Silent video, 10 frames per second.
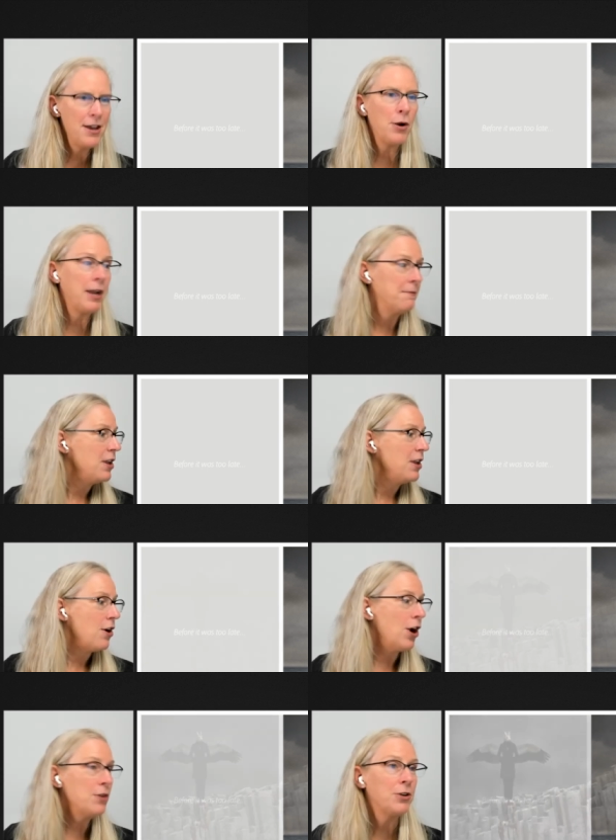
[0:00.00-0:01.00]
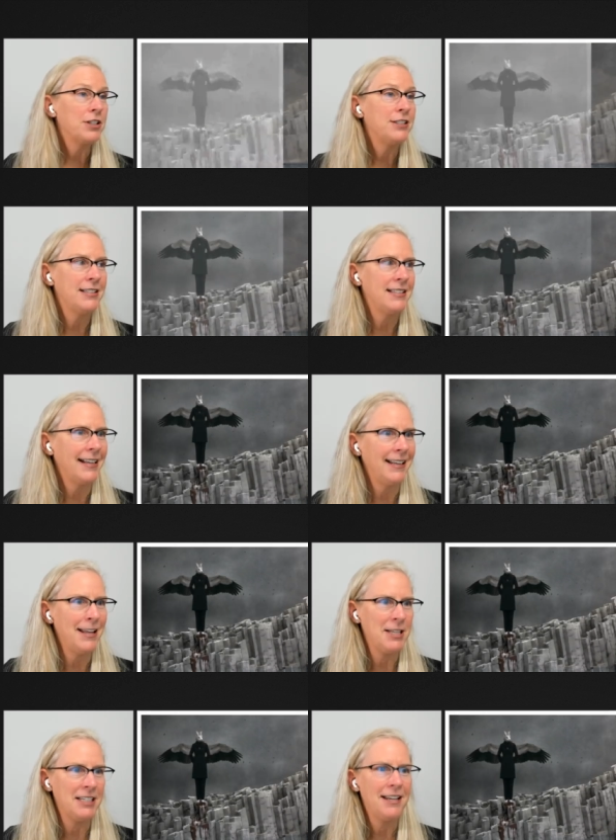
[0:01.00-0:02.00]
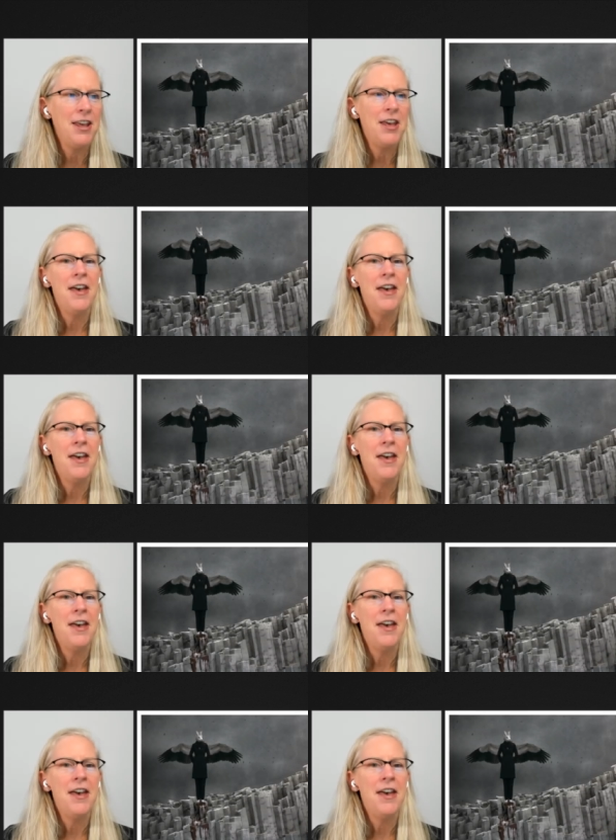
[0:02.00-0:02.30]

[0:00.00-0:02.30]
Okay, onwards to the second image.